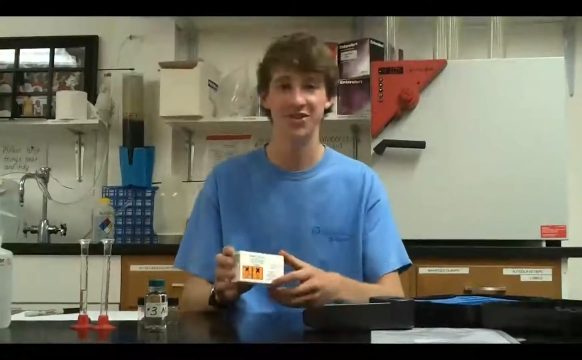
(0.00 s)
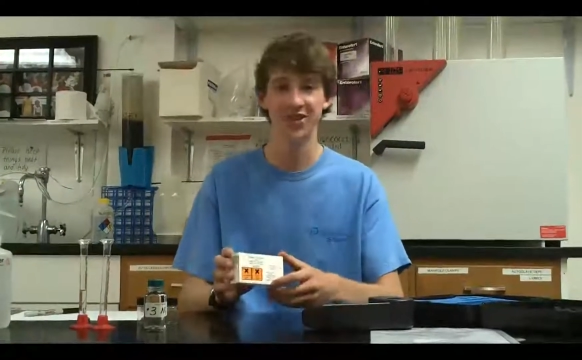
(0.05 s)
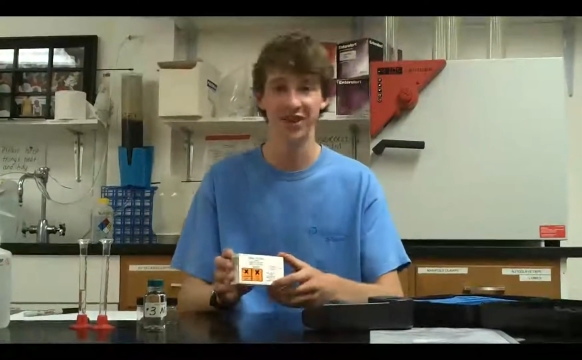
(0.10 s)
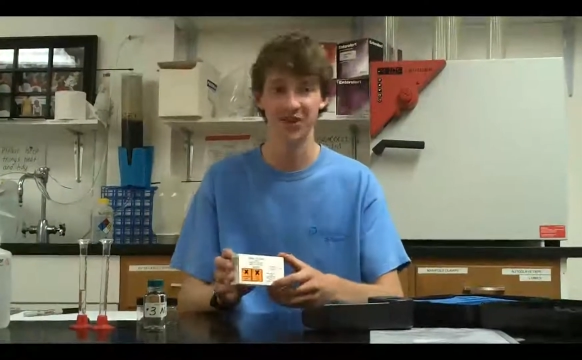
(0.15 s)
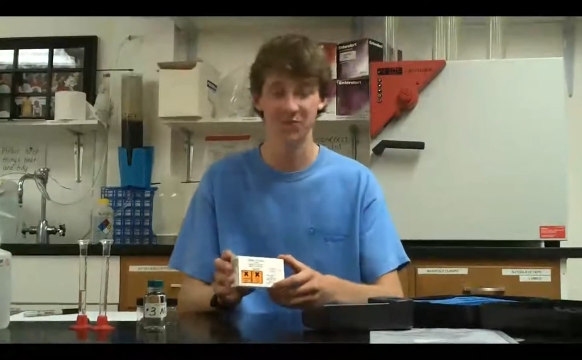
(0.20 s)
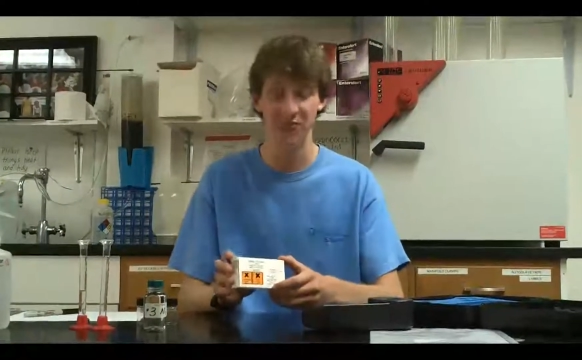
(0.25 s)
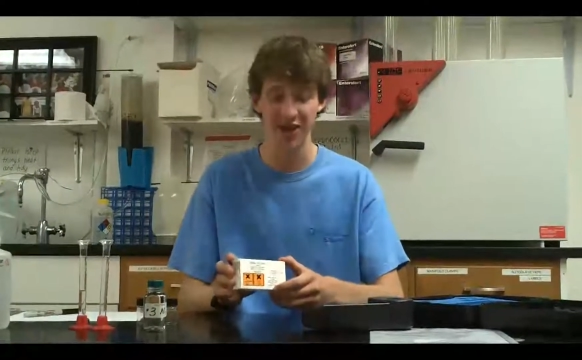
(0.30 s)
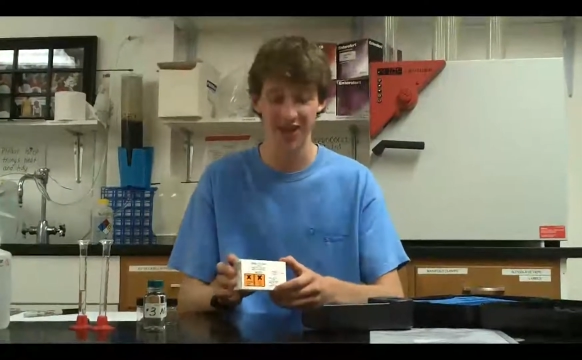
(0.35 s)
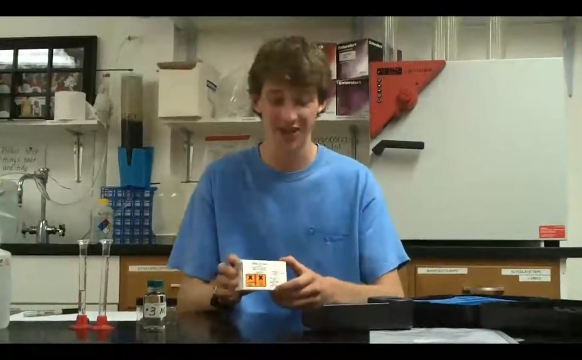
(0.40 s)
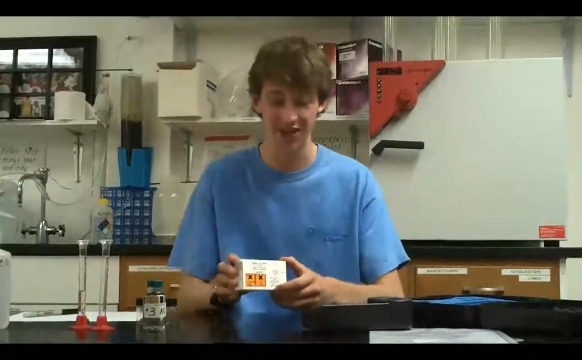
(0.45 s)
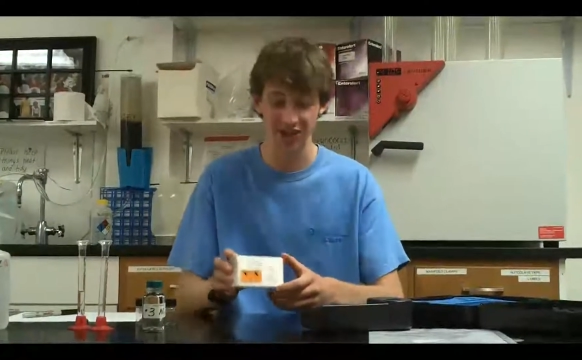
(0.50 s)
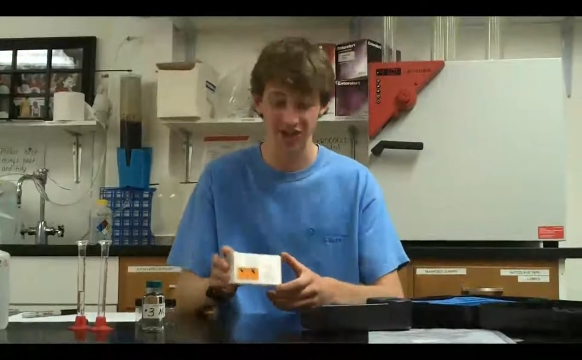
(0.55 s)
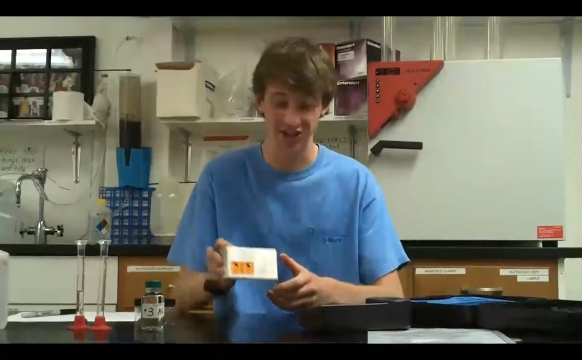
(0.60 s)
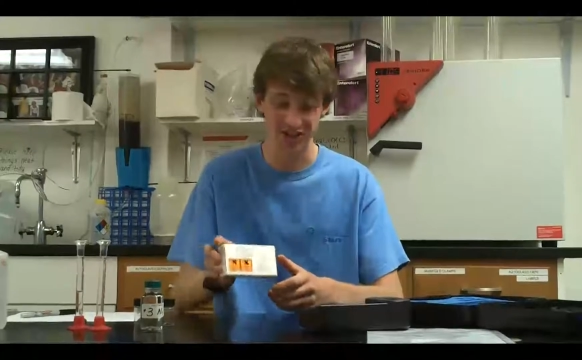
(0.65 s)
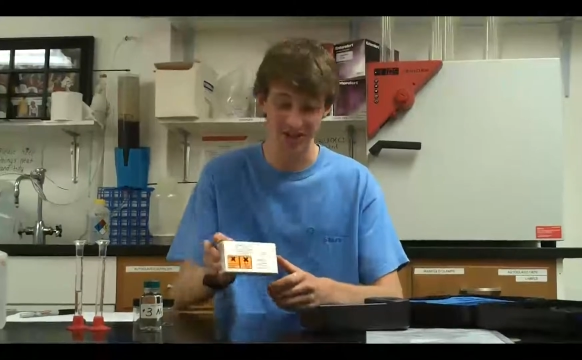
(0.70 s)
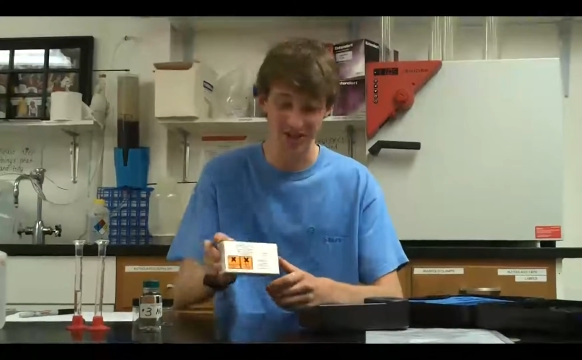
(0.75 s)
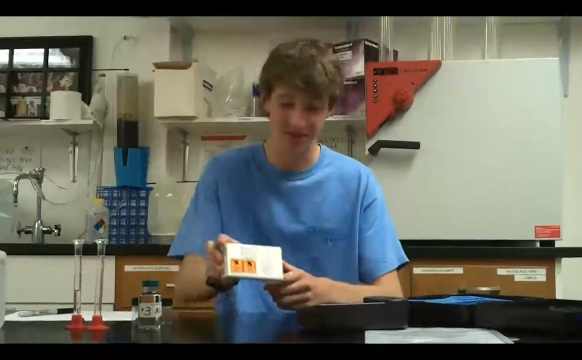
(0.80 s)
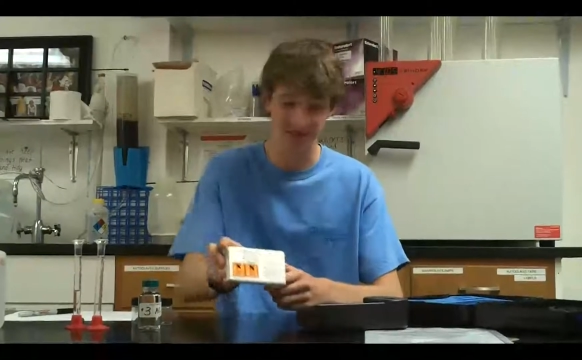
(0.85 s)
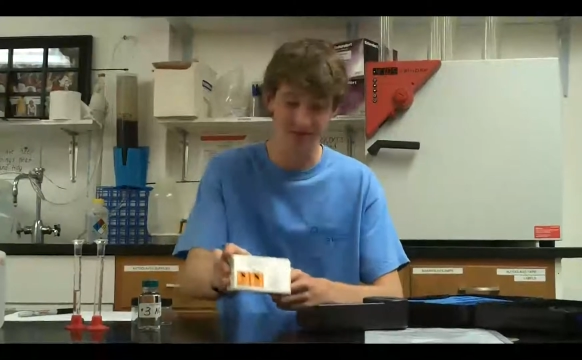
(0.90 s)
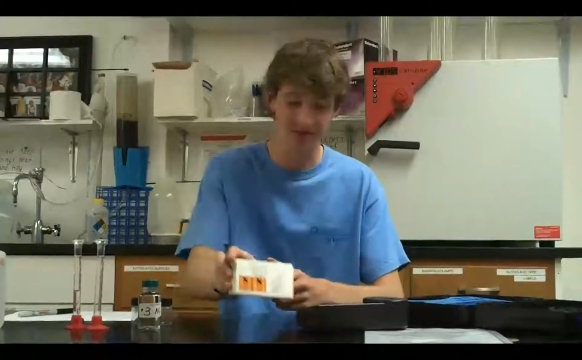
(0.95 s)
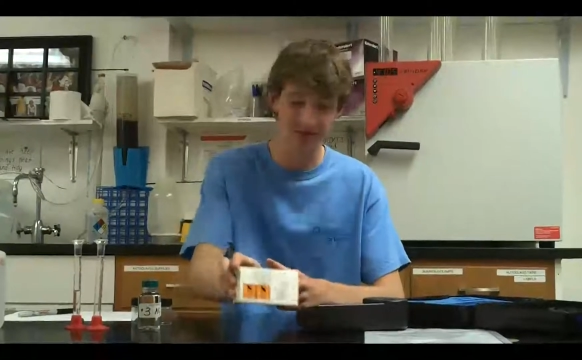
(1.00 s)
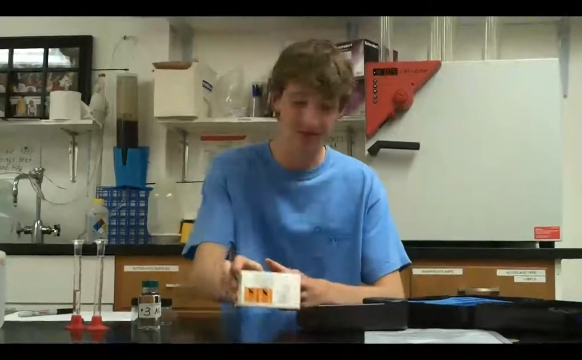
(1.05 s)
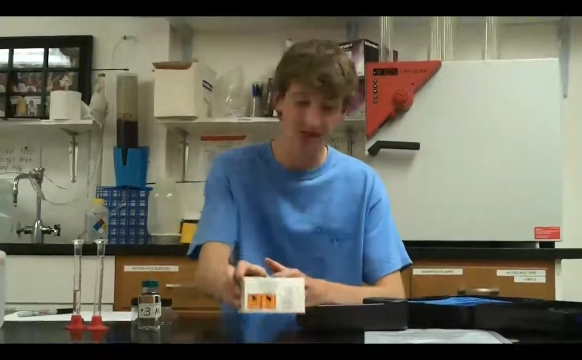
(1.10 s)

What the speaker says: second package in here.